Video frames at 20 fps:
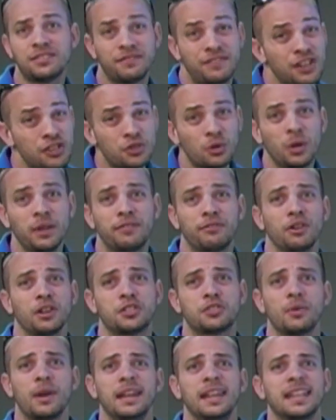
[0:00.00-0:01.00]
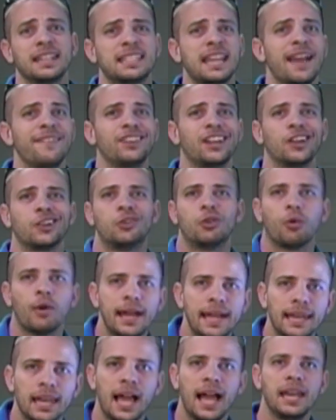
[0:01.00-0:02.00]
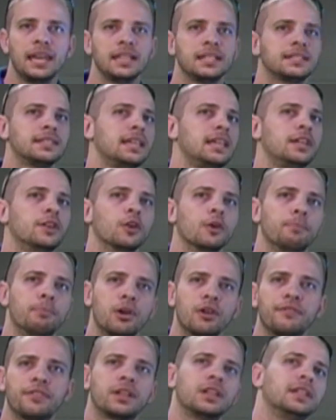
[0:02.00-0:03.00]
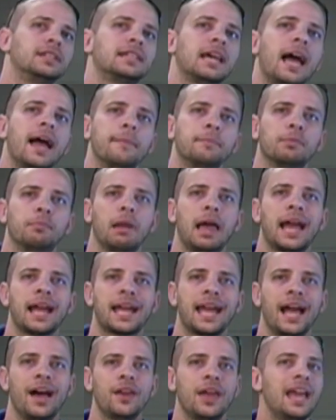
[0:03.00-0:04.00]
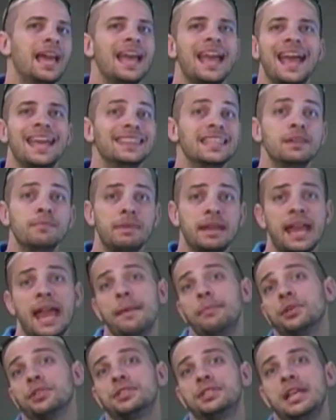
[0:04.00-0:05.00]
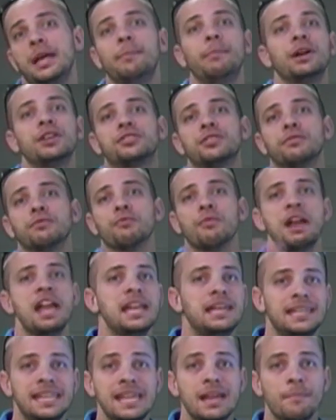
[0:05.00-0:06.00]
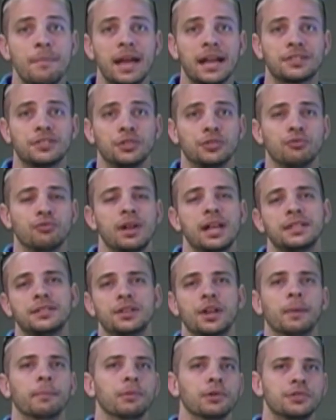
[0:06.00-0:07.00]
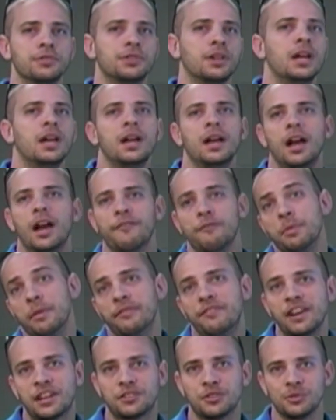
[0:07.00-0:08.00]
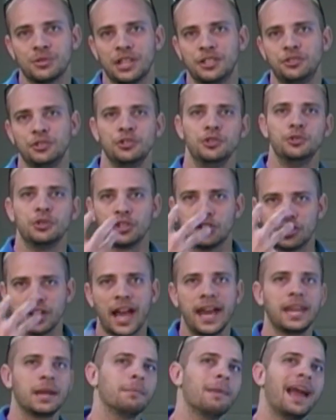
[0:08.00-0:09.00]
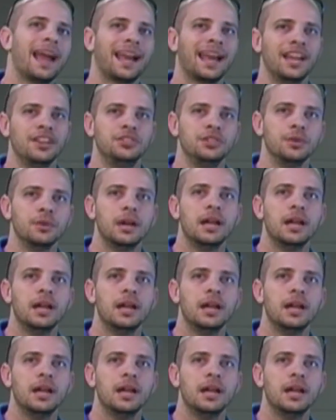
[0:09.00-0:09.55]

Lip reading: visually frustrating as having a great lighting scene or a perfectly timed blackout and then being able to see a bunch of red DMX address numbers from the fixtures that you're using shining back at you.